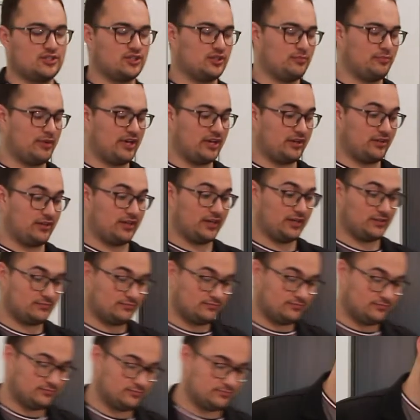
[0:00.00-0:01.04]
should have bet on
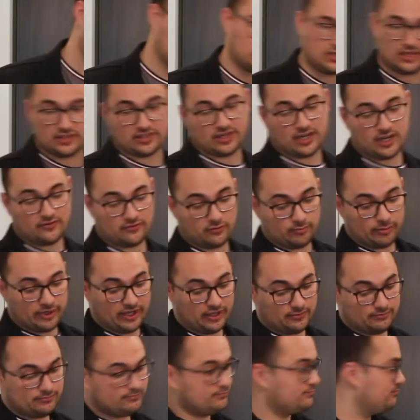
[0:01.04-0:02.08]
that. Not that I ever
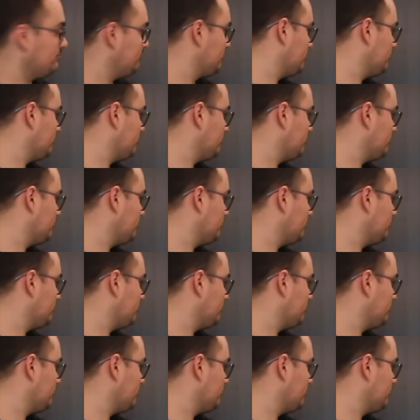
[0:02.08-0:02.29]
bet.